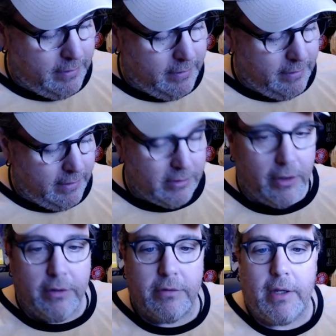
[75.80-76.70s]
these
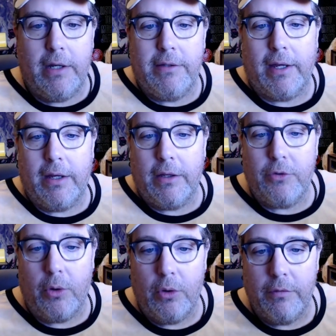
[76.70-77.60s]
artists kind of taking
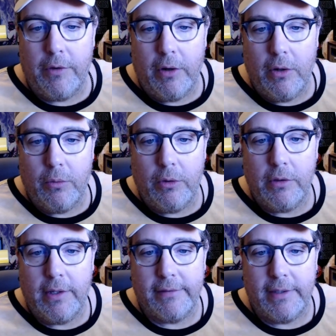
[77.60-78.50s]
control of their own
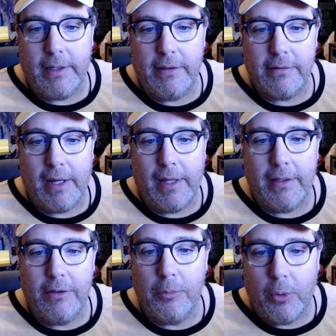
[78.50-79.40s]
destinies at
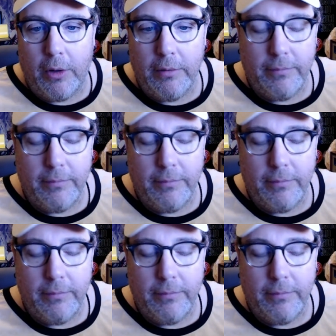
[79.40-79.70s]
Newport.